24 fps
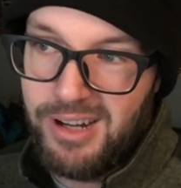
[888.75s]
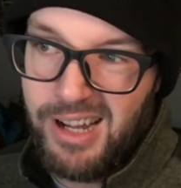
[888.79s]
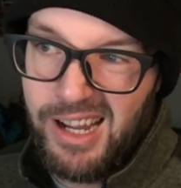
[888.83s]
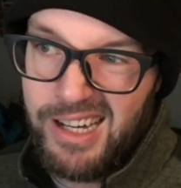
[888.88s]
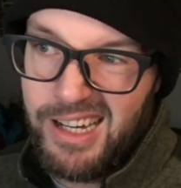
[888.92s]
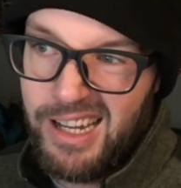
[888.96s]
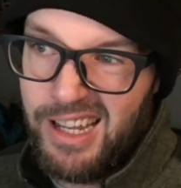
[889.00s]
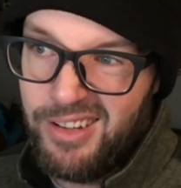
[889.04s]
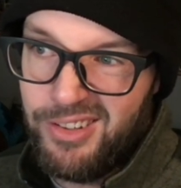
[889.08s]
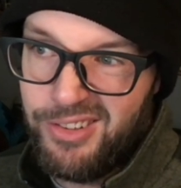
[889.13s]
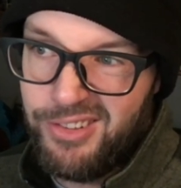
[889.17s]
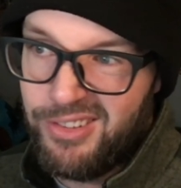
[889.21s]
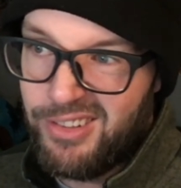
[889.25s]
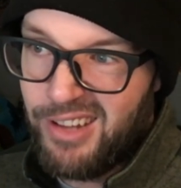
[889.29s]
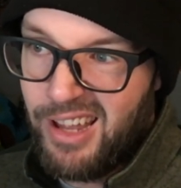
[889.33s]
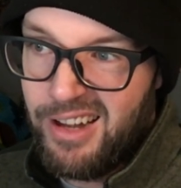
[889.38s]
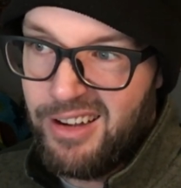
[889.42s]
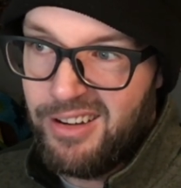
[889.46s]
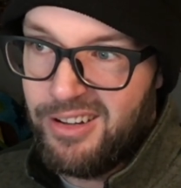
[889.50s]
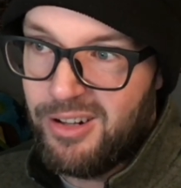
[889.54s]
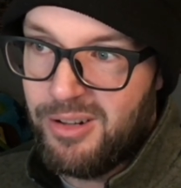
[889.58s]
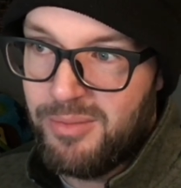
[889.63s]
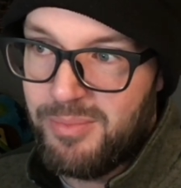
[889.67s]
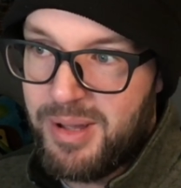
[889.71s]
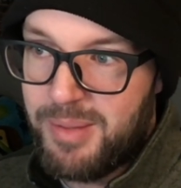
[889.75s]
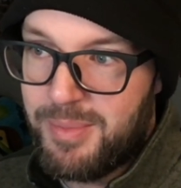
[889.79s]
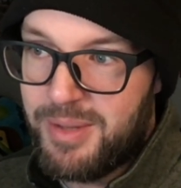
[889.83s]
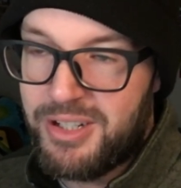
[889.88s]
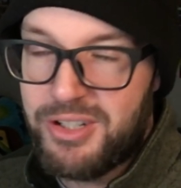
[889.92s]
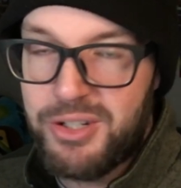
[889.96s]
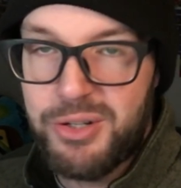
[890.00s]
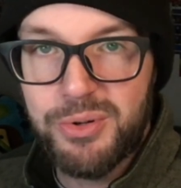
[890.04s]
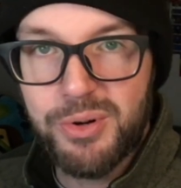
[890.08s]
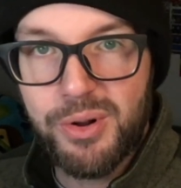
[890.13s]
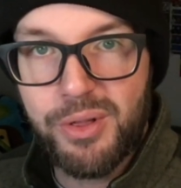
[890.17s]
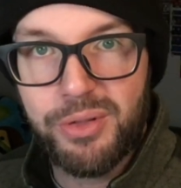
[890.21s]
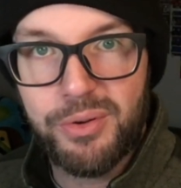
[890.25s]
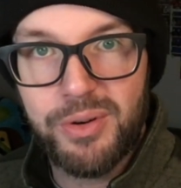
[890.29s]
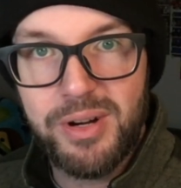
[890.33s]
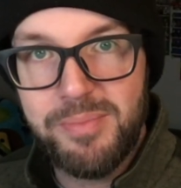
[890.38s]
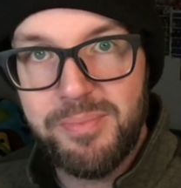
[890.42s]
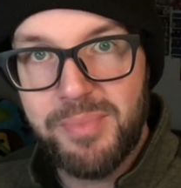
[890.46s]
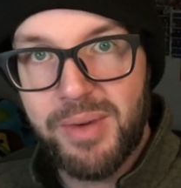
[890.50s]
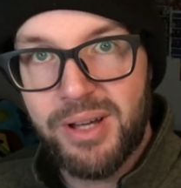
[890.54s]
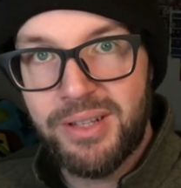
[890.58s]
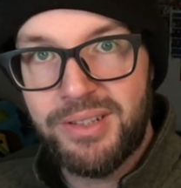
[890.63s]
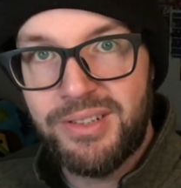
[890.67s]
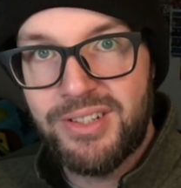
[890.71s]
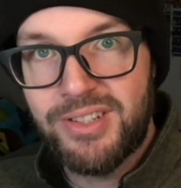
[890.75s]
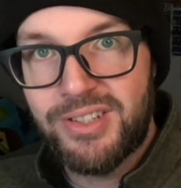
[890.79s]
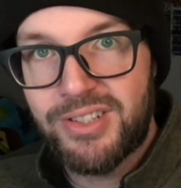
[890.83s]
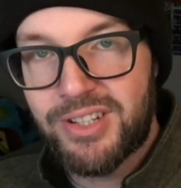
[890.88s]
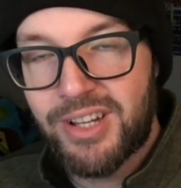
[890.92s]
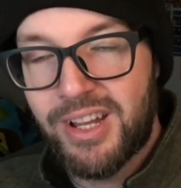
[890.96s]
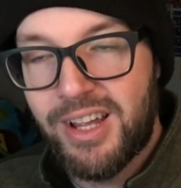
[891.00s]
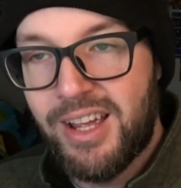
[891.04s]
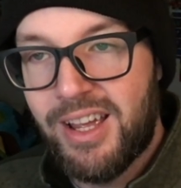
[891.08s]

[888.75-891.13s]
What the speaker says: I guess, I don't know, maybe 2 or 3 months,